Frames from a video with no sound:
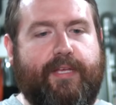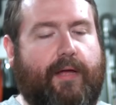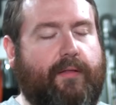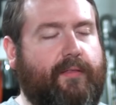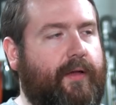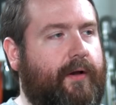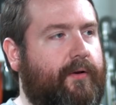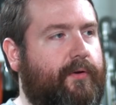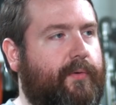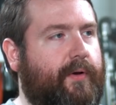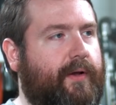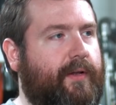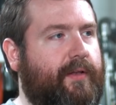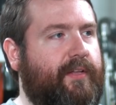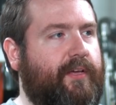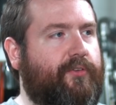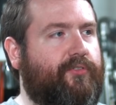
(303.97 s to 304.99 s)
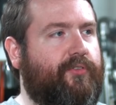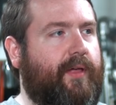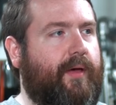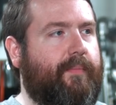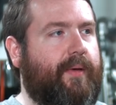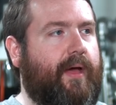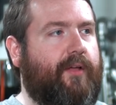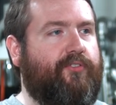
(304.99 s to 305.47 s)
out there who are going to teach you
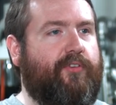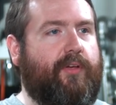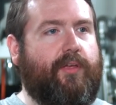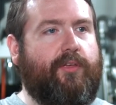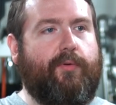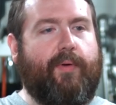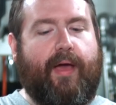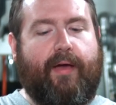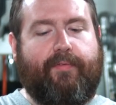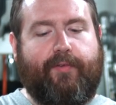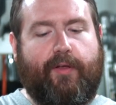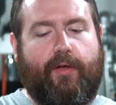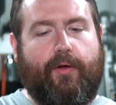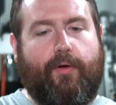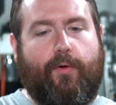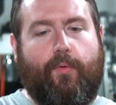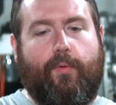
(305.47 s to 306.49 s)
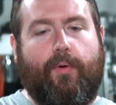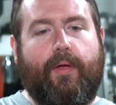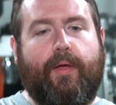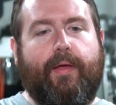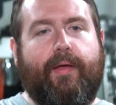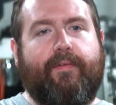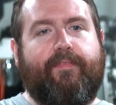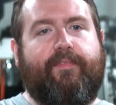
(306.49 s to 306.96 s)
that magic. You have to go
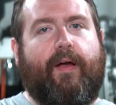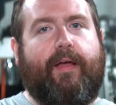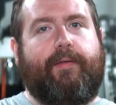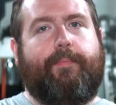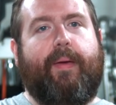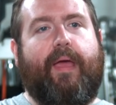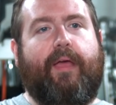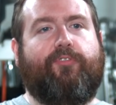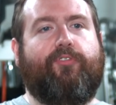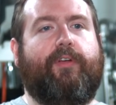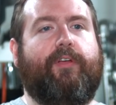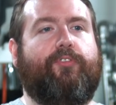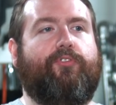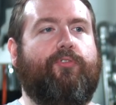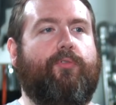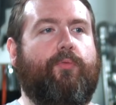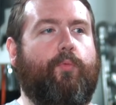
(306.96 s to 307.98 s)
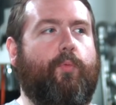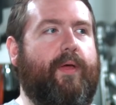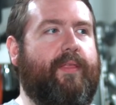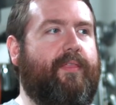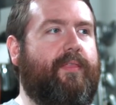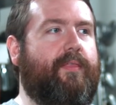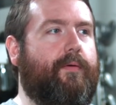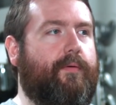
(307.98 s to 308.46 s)
find patronage
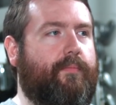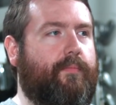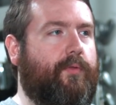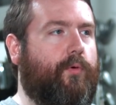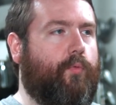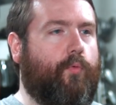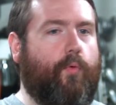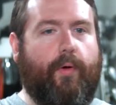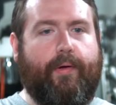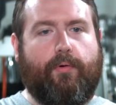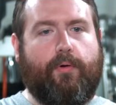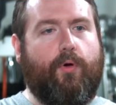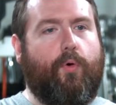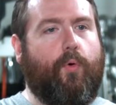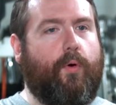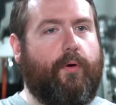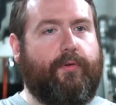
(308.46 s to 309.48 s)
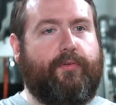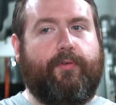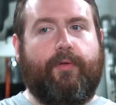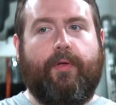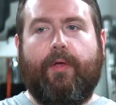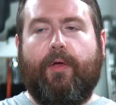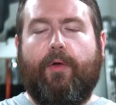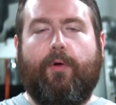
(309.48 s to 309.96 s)
with the, the royal court
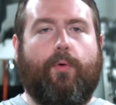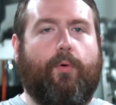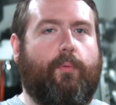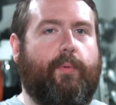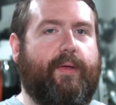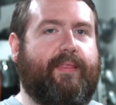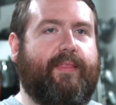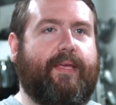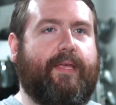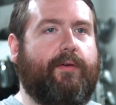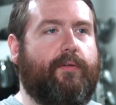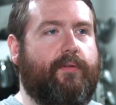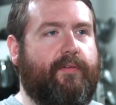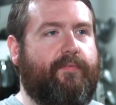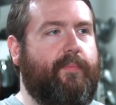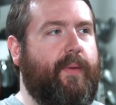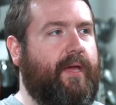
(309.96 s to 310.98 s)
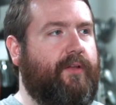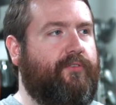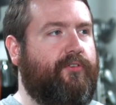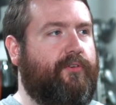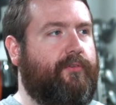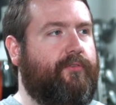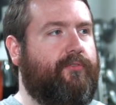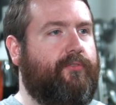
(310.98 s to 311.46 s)
or with the guild of
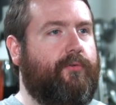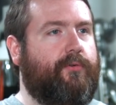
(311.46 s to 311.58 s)
mages